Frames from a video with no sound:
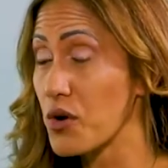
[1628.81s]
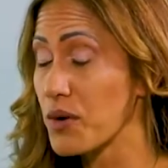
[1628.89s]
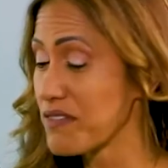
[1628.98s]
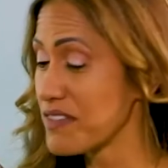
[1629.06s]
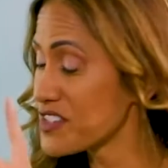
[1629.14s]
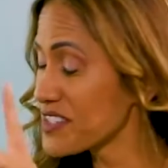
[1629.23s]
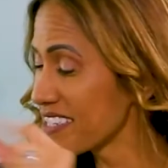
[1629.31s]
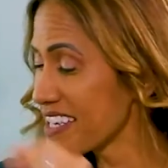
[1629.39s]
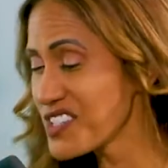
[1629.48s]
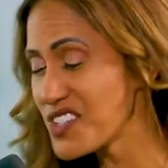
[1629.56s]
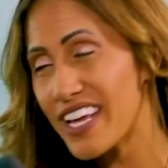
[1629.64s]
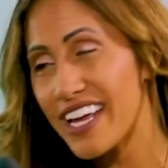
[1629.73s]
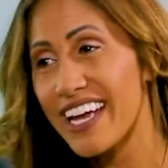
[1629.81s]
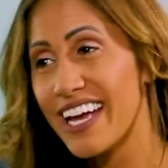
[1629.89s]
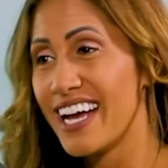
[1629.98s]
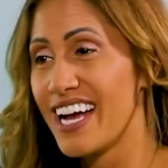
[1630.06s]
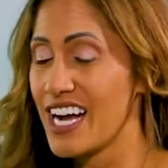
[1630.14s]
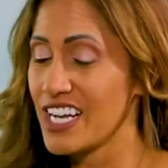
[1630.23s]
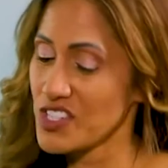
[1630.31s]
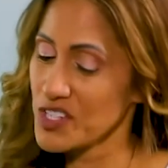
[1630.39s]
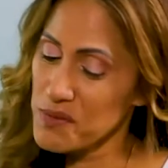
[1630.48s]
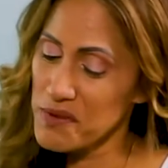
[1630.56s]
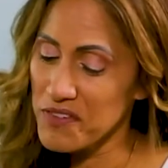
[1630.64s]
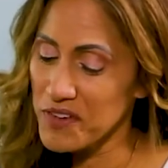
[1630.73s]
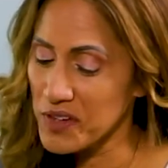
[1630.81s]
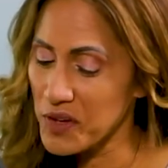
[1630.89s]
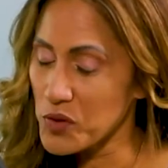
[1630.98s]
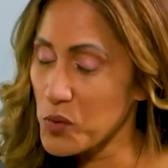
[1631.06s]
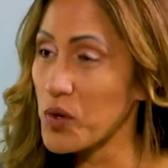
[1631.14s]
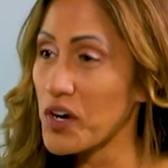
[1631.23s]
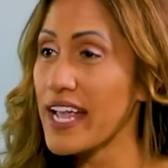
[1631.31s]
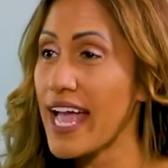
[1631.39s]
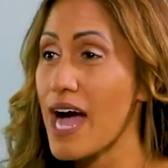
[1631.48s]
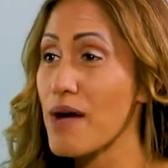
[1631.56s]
Even just yesterday, a gentleman filled out the work app.